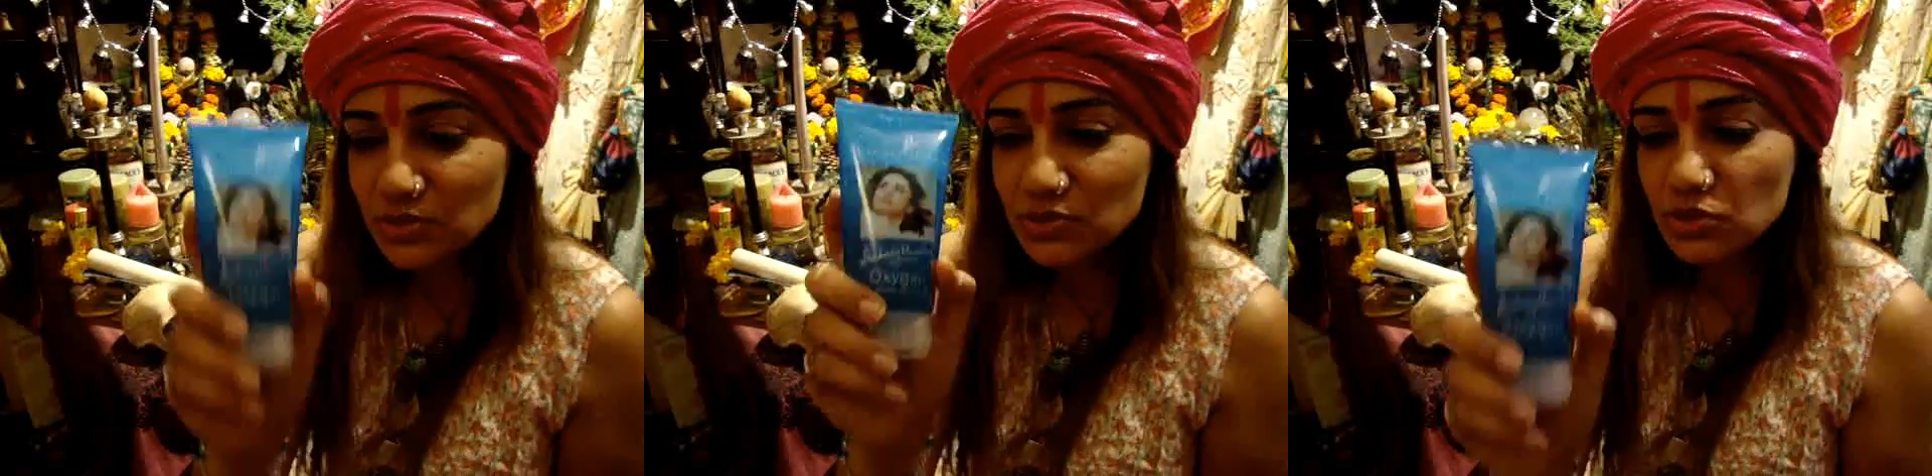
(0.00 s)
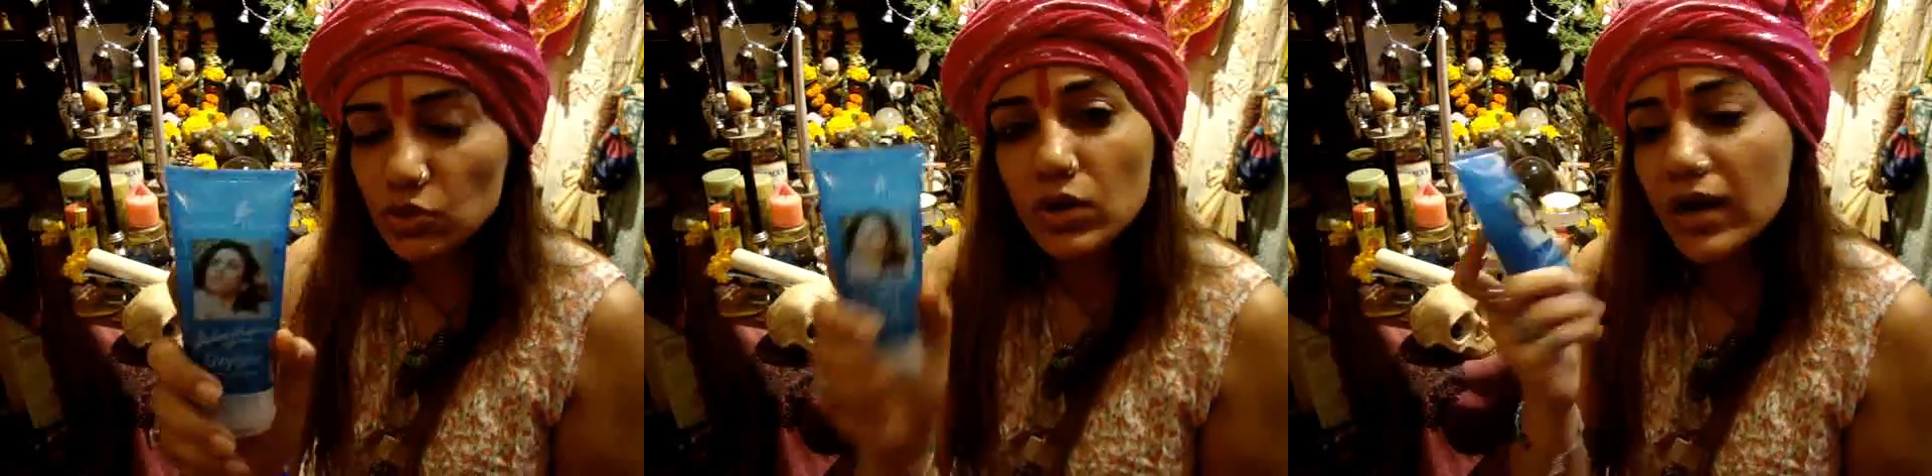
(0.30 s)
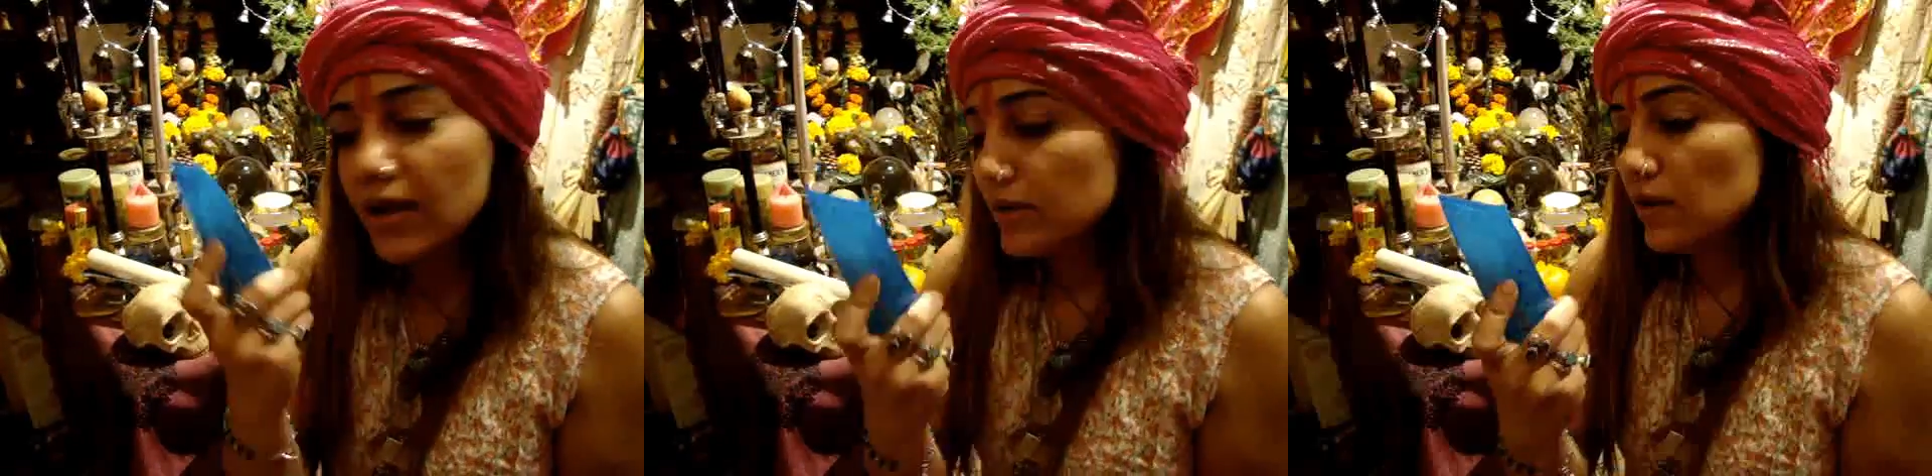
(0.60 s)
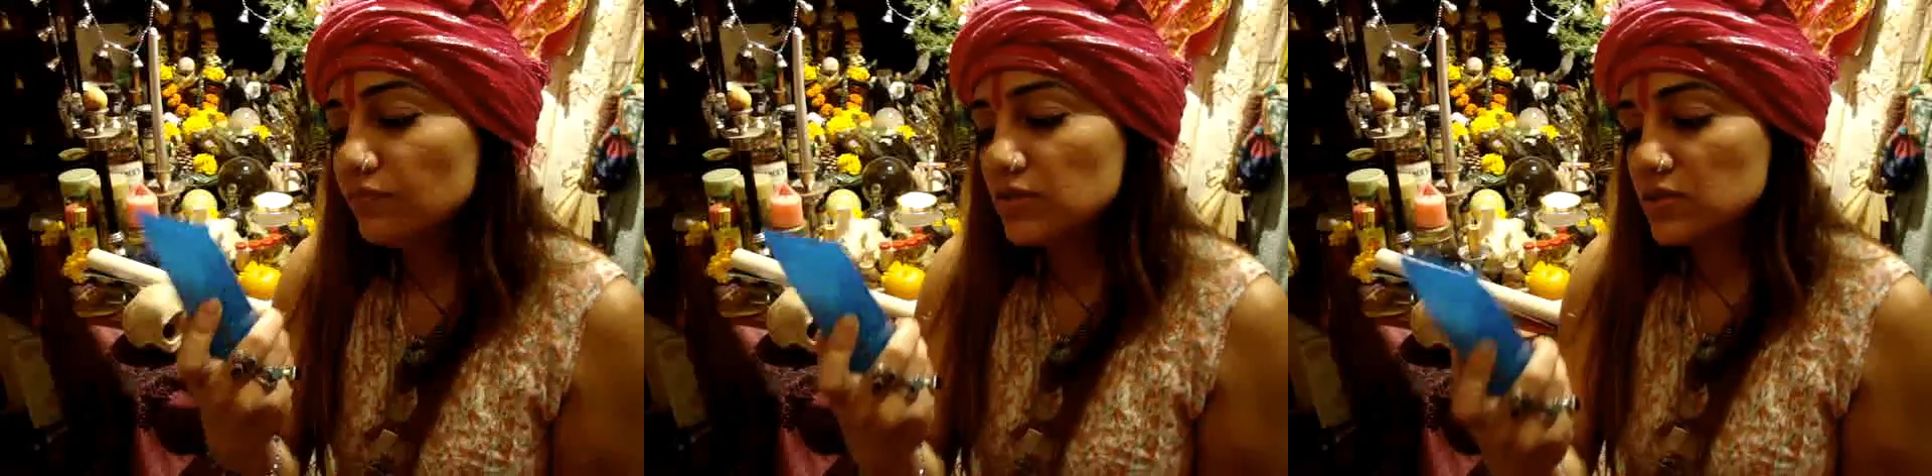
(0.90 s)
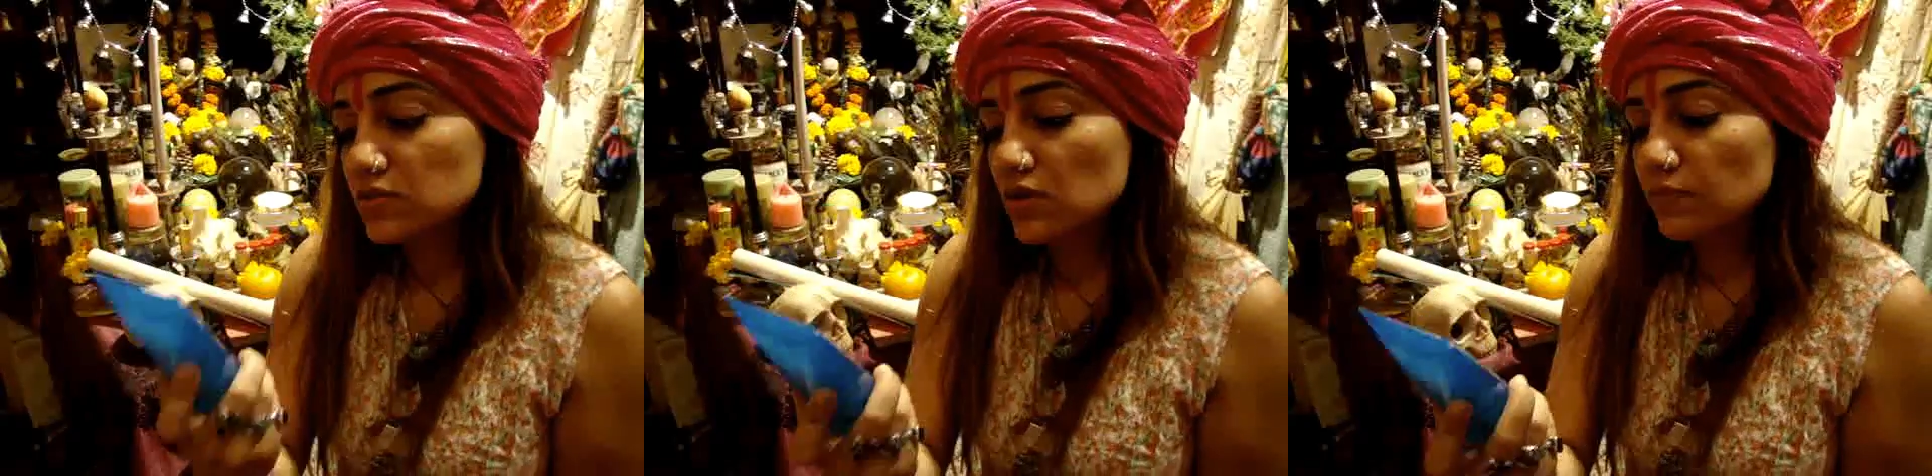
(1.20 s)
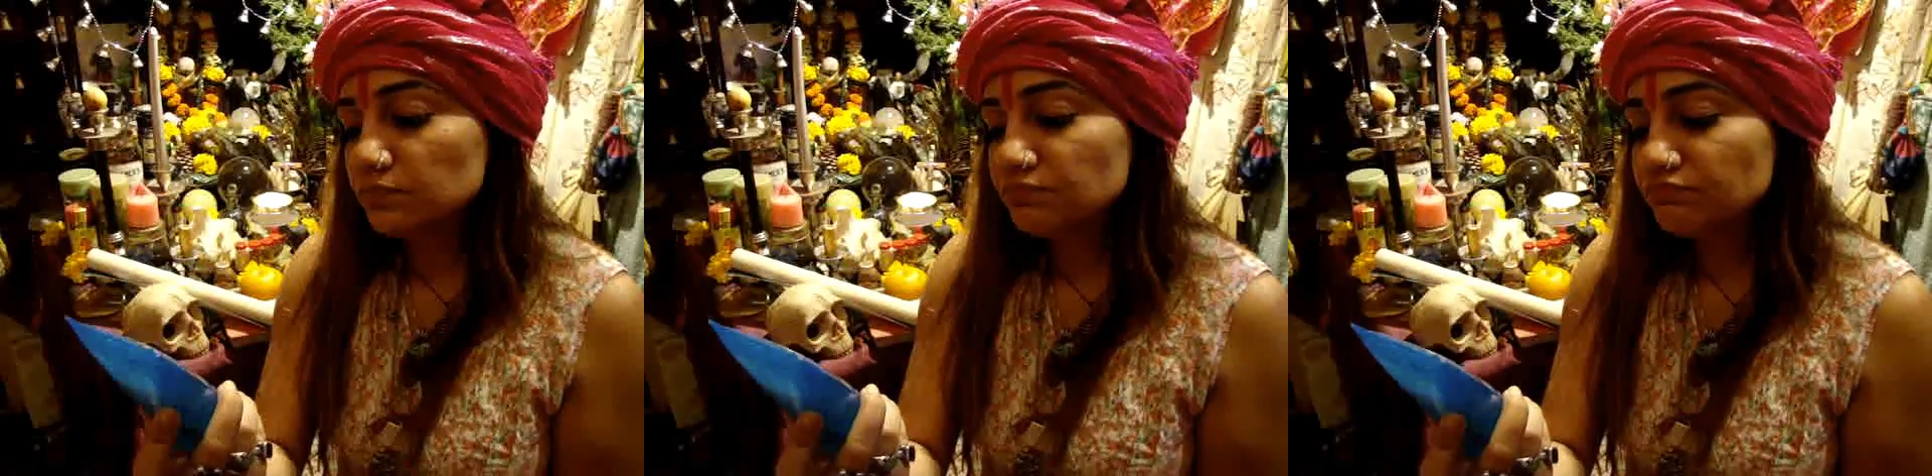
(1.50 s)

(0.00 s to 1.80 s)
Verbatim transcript: so I love this um,